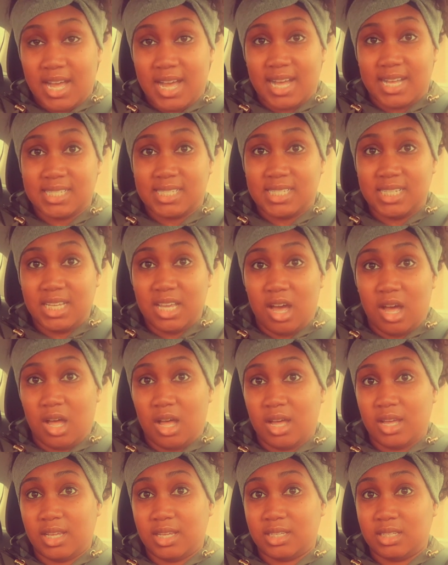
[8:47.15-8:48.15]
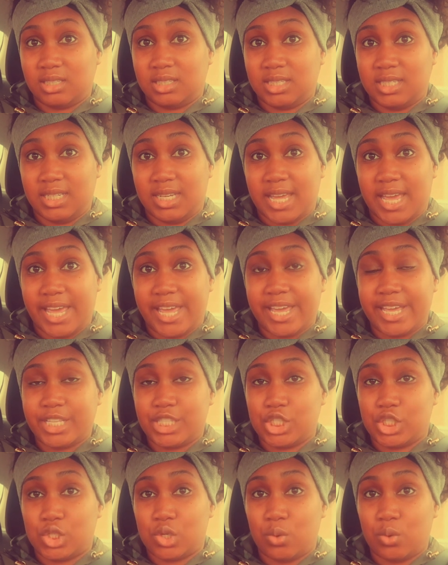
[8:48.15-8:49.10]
I see y'all in day